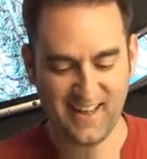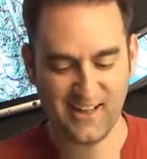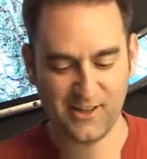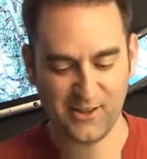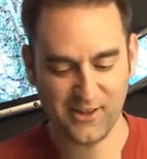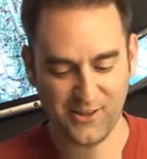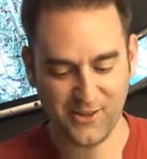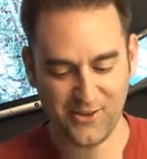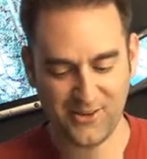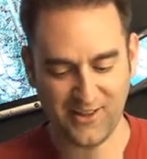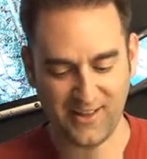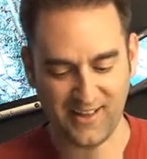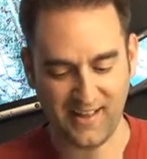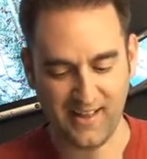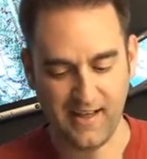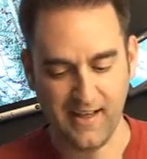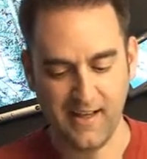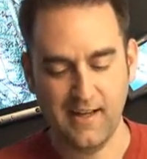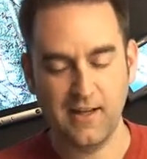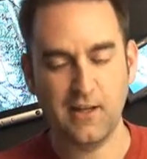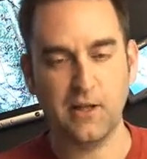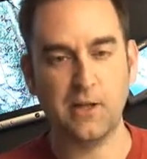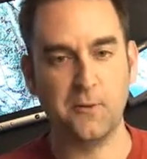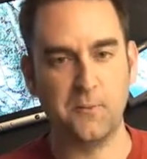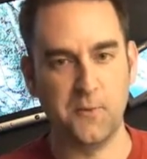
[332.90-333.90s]
including
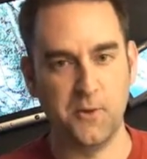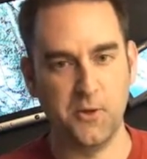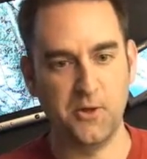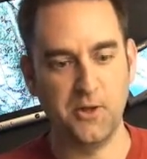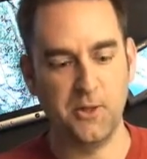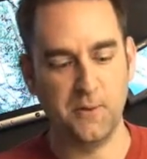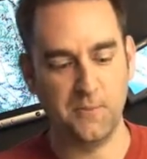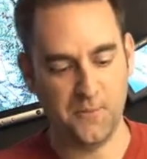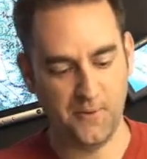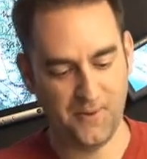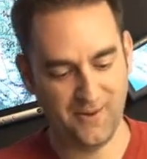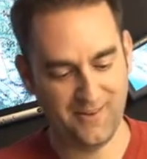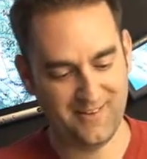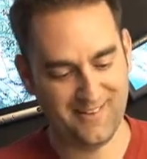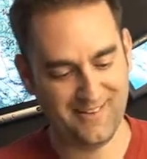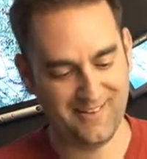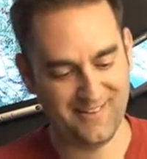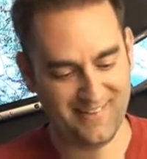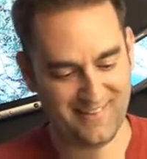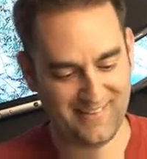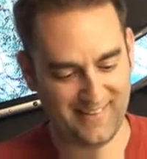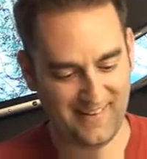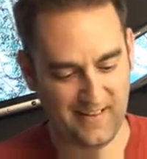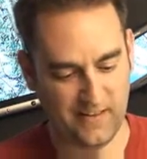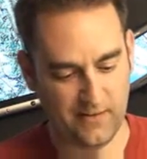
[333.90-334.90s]
commuting
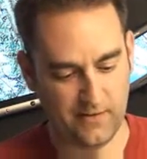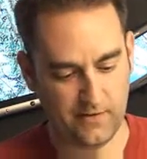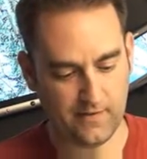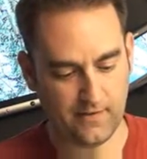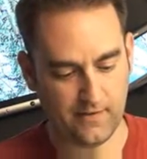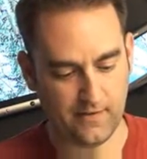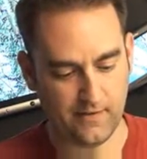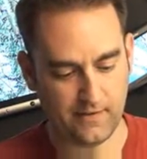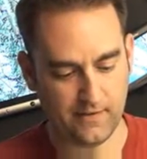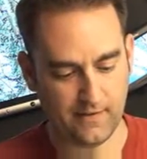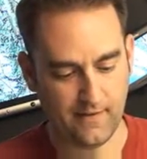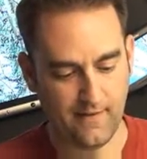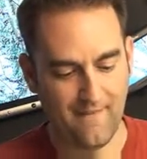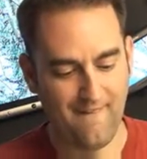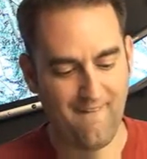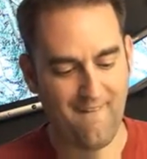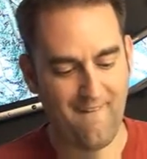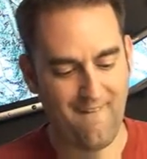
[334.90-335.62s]
prisoner sentences.